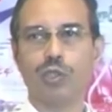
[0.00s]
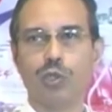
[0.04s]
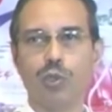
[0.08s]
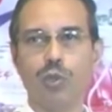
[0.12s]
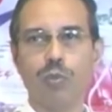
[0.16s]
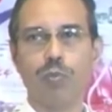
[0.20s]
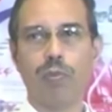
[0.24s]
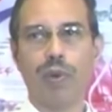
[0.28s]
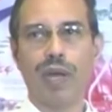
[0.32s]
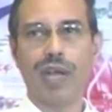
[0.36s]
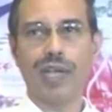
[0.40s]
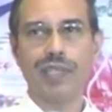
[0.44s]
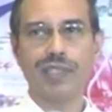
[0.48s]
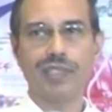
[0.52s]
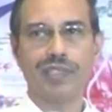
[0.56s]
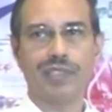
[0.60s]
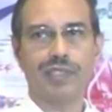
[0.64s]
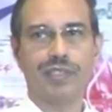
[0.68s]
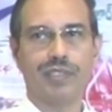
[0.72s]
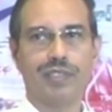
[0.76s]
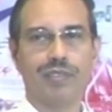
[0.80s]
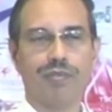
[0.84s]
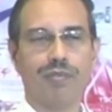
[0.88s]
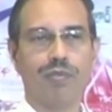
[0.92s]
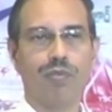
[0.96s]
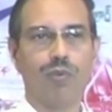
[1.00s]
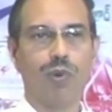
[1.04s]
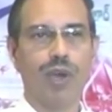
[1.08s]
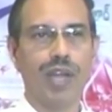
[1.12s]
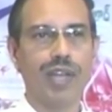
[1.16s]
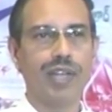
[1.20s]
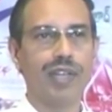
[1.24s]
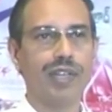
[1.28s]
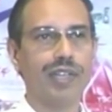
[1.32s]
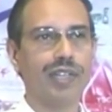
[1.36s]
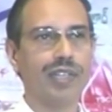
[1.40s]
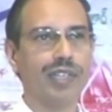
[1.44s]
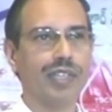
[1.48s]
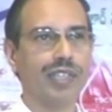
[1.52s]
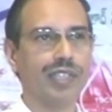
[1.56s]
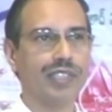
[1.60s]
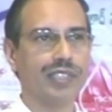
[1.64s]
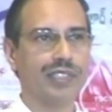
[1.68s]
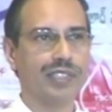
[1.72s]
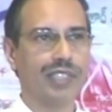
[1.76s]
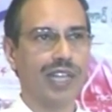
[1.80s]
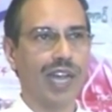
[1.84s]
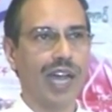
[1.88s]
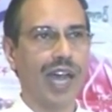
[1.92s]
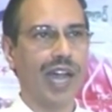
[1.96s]
two parts. One
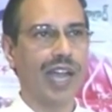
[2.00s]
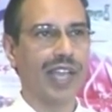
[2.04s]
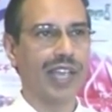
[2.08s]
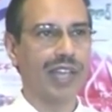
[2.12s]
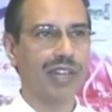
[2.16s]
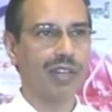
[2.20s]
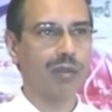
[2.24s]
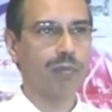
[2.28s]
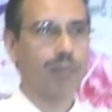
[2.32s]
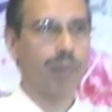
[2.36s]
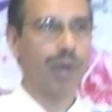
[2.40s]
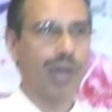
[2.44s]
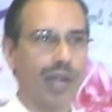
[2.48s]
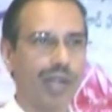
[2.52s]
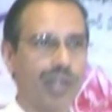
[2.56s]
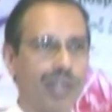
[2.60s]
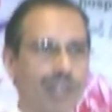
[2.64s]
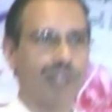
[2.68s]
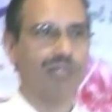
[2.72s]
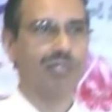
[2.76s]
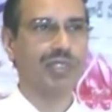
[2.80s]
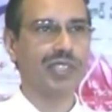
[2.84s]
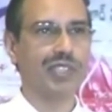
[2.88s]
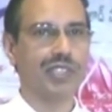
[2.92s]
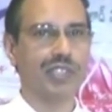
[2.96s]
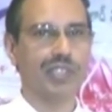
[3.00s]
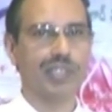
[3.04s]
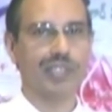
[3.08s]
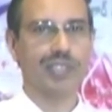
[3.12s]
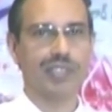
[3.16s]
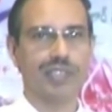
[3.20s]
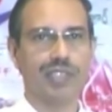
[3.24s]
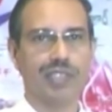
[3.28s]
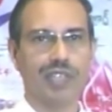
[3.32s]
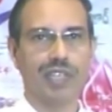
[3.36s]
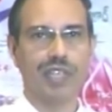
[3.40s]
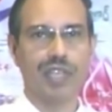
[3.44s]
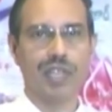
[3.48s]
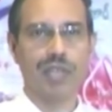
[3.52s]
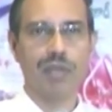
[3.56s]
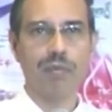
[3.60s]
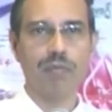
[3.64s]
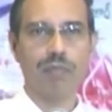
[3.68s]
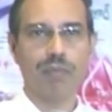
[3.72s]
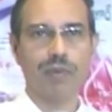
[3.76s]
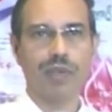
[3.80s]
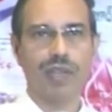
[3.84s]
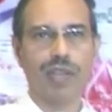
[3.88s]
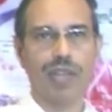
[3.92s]
is the iron part, which is the heme.